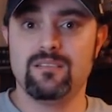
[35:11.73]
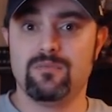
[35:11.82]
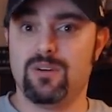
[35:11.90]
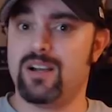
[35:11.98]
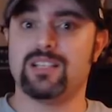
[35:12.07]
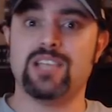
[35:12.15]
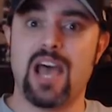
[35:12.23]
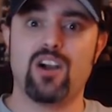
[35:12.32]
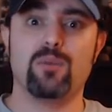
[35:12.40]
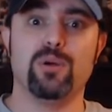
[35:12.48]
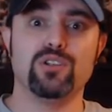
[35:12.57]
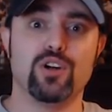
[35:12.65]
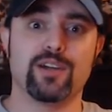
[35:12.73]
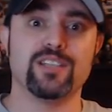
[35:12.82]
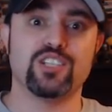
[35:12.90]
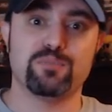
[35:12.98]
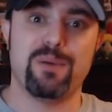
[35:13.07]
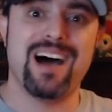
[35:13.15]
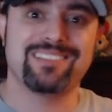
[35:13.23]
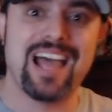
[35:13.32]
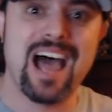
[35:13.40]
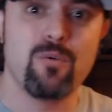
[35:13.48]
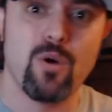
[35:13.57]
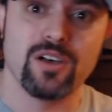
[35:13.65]
What a terrible looking spot
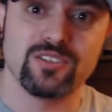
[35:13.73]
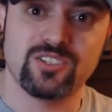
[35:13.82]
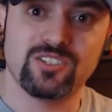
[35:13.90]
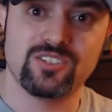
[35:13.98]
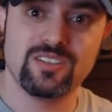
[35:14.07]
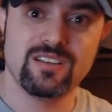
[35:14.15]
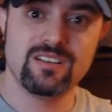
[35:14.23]
that was.